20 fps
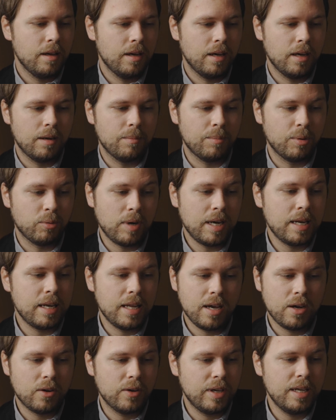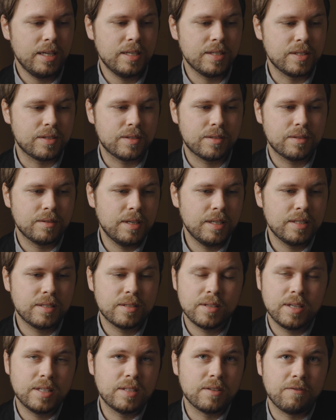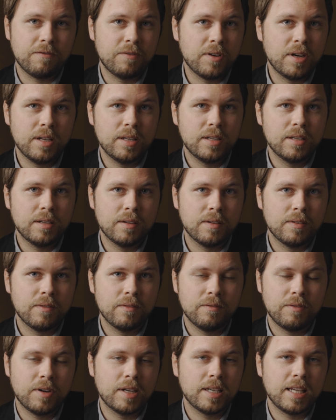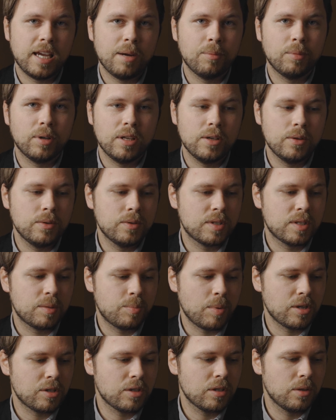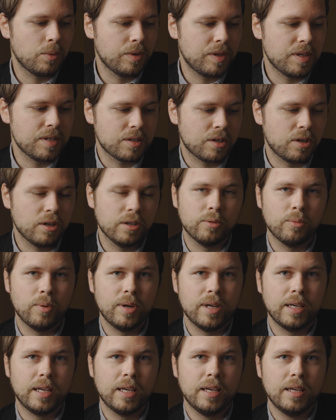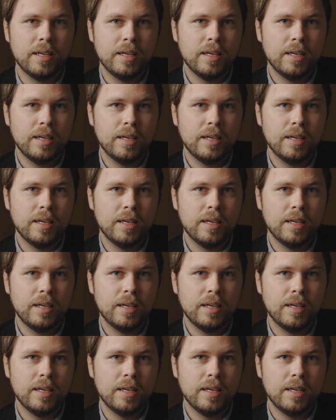But right now, it's a fun camera to use, especially with this current rig.